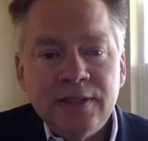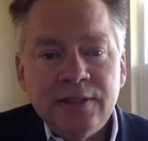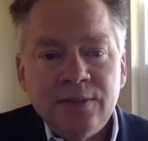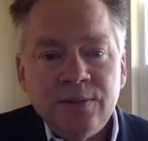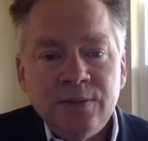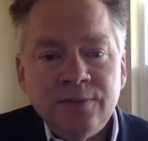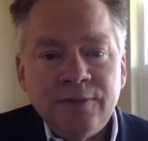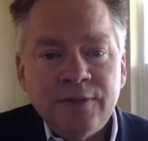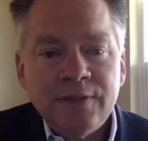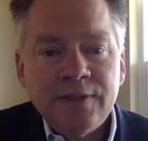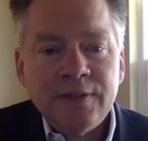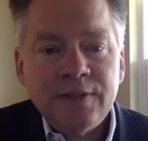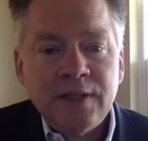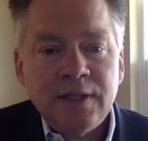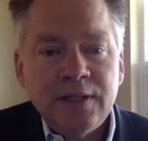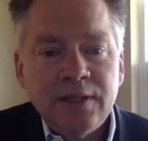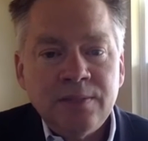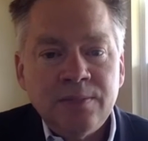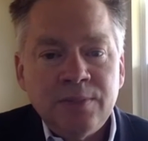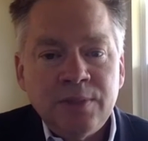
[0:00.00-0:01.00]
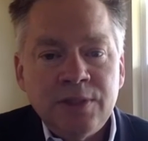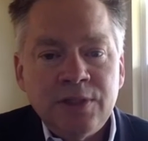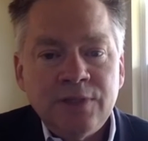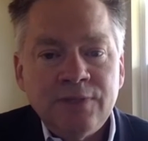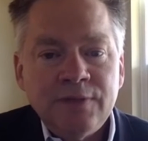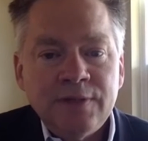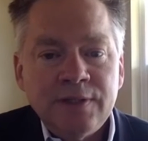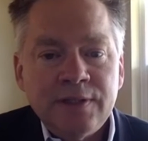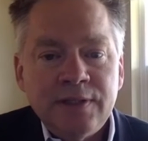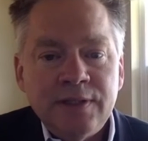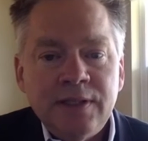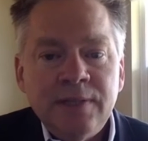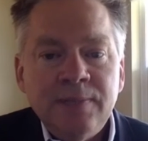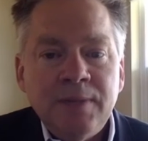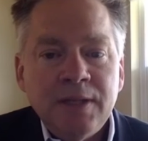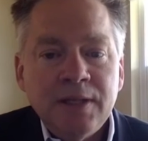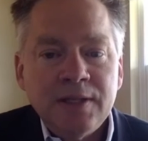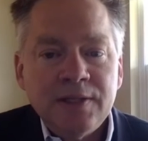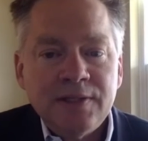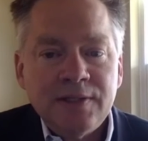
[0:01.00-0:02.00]
to investigate the breach of its
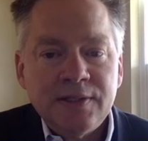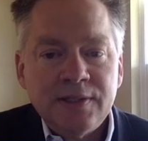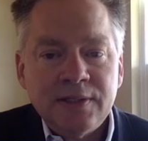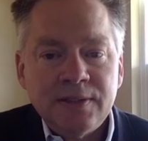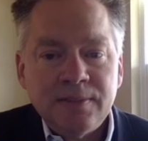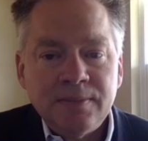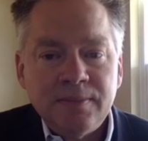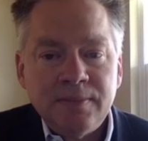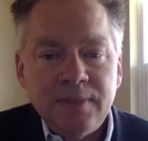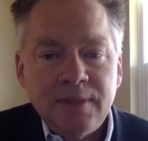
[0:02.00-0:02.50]
email system,